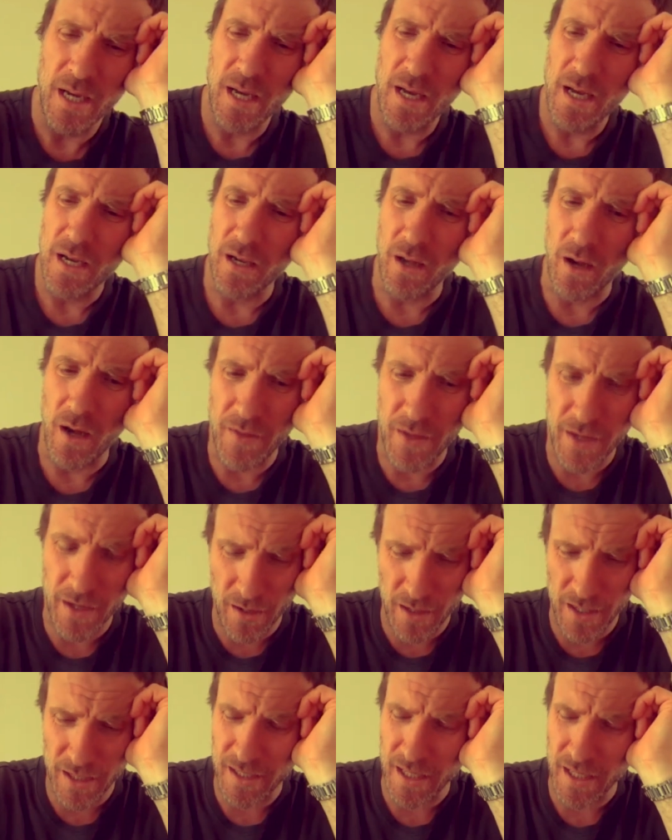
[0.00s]
like the
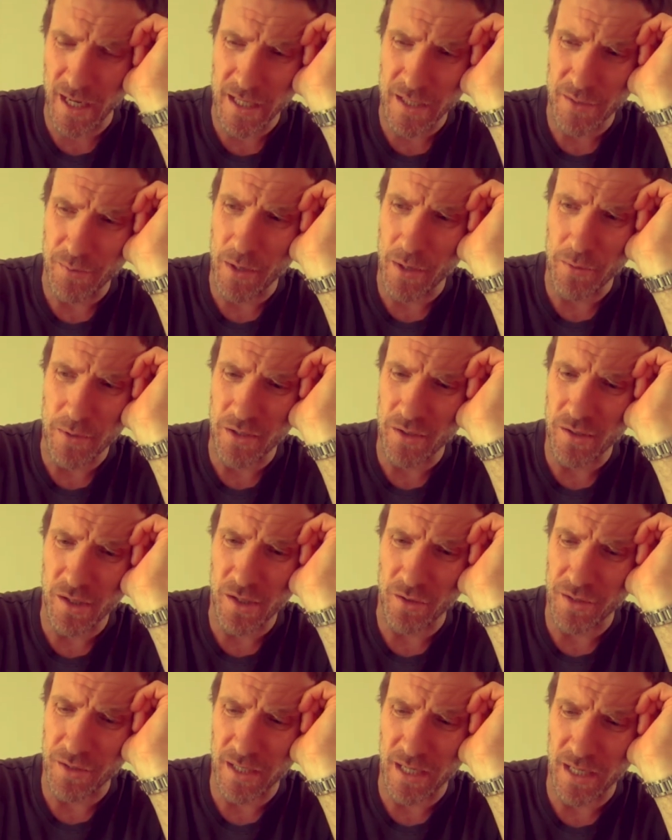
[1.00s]
early days, where we just
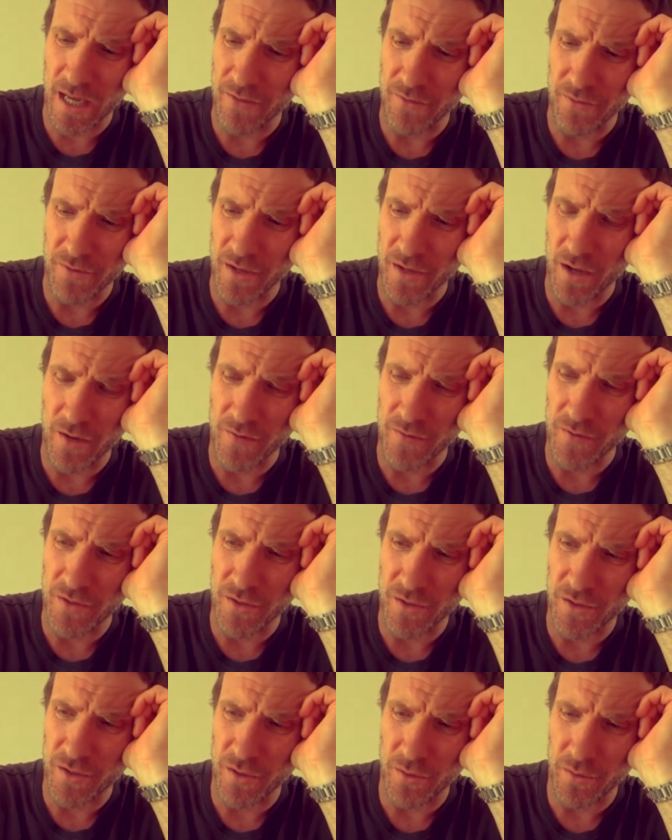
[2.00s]
got together and
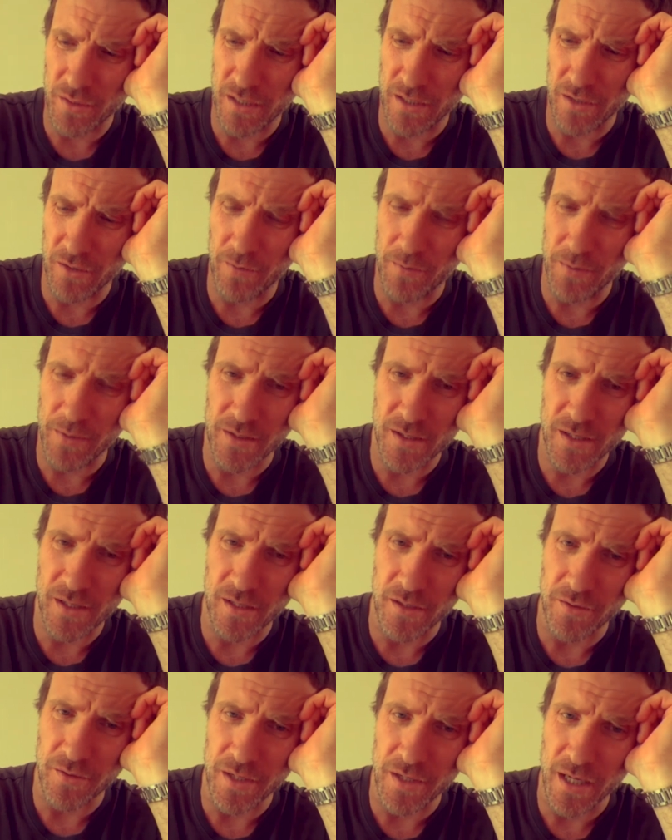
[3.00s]
just cooked it up in the
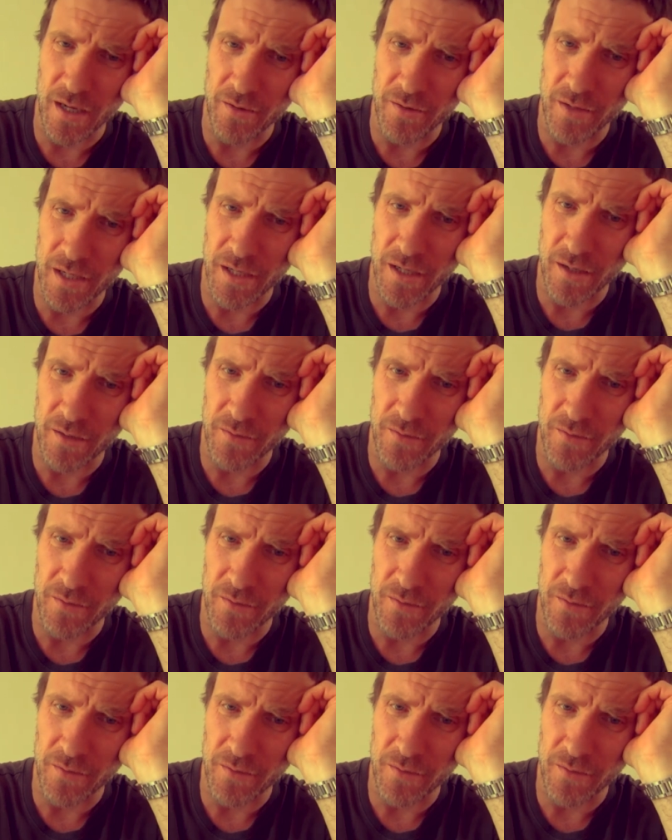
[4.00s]
studio, you know.